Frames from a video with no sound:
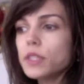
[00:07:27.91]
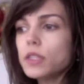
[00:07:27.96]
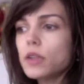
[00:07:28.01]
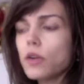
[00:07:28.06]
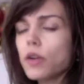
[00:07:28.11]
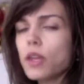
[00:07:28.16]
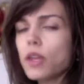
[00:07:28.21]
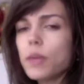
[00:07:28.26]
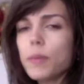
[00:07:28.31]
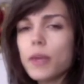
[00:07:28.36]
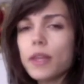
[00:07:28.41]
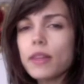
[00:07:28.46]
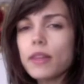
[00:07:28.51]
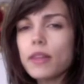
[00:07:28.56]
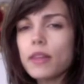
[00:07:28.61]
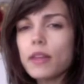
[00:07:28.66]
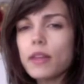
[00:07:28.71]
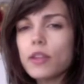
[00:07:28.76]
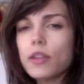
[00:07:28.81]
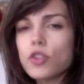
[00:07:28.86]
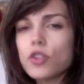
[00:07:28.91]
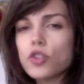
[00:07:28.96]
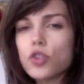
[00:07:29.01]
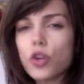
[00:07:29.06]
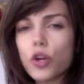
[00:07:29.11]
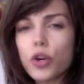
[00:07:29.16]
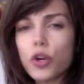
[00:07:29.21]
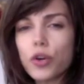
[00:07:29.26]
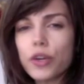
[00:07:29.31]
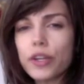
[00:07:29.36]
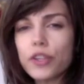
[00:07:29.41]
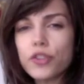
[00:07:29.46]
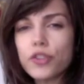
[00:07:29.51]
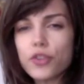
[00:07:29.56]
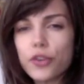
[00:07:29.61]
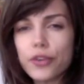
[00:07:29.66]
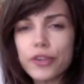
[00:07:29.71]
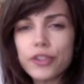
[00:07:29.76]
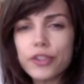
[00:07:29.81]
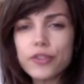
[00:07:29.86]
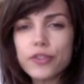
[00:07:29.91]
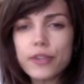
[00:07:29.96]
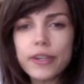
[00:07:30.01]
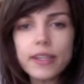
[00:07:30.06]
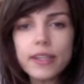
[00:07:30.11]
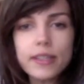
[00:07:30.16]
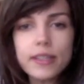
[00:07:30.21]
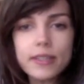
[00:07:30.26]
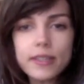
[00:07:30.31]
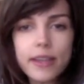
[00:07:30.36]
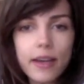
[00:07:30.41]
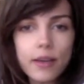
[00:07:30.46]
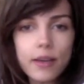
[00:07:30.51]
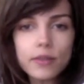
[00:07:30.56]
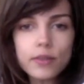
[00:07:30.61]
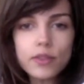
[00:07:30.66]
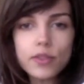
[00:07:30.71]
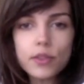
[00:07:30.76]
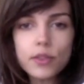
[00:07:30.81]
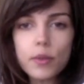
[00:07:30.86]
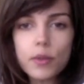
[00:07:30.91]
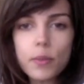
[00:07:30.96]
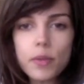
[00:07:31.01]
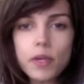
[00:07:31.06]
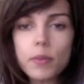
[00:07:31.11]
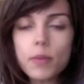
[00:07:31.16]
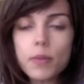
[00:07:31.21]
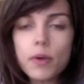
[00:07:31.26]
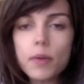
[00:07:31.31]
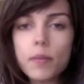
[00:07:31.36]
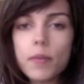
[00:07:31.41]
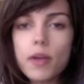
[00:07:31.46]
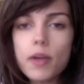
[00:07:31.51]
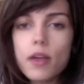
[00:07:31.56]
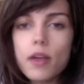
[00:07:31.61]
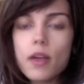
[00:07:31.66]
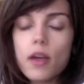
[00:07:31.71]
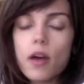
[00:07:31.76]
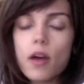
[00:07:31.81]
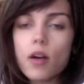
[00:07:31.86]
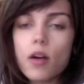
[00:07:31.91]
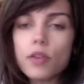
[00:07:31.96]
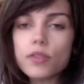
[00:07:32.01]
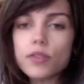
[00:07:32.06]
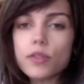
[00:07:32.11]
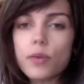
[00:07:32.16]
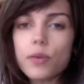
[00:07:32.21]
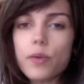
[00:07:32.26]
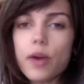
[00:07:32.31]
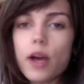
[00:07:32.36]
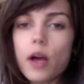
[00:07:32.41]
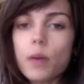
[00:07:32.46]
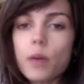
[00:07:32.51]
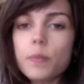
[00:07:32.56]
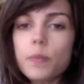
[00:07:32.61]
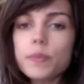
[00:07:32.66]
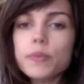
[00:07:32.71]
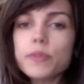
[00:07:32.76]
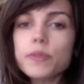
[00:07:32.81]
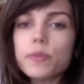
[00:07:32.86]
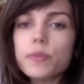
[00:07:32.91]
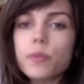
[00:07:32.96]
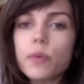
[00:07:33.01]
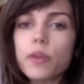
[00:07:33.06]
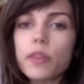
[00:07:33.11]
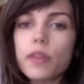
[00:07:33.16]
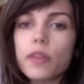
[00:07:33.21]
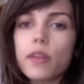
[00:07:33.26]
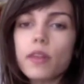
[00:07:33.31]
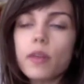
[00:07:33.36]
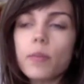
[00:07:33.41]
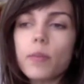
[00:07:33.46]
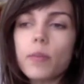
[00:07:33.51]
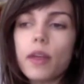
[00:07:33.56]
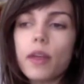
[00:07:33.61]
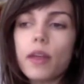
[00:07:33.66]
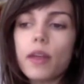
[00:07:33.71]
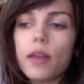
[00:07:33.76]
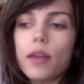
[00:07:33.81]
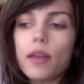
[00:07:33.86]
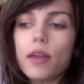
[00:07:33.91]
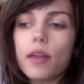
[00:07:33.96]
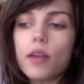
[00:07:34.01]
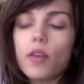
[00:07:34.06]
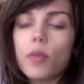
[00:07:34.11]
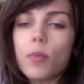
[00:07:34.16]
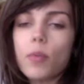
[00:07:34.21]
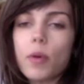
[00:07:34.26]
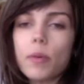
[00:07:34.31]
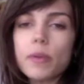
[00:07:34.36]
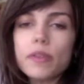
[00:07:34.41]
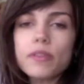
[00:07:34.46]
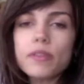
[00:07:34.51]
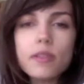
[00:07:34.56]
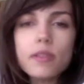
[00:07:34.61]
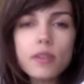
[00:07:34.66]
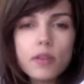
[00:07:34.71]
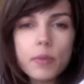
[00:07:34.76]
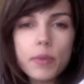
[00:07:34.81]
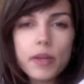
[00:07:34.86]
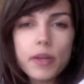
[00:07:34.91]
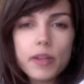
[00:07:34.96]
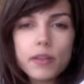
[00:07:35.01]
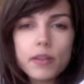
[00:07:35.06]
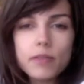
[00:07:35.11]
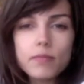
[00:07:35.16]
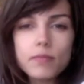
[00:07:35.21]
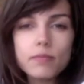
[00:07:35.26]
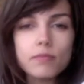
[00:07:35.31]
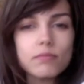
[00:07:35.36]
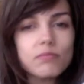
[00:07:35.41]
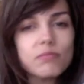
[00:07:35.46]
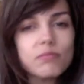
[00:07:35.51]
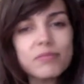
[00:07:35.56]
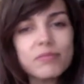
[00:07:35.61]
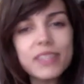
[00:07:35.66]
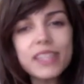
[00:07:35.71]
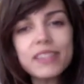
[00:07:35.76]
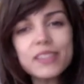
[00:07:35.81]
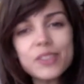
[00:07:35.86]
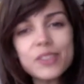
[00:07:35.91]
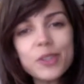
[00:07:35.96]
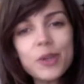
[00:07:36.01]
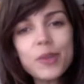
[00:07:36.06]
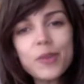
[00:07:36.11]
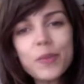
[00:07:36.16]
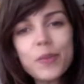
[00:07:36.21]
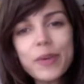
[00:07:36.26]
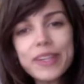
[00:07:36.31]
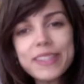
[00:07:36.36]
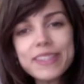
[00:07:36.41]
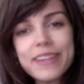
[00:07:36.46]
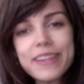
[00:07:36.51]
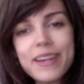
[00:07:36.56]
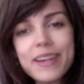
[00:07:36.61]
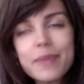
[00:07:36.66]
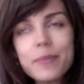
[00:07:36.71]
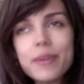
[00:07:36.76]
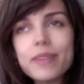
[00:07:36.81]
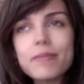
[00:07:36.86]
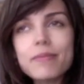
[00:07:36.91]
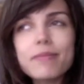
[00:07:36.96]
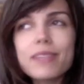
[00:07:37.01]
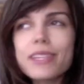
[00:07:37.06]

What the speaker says: Keeping the sugary drinks down to a minimum also helps with keeping your barbecues a little bit easier on the waistline, but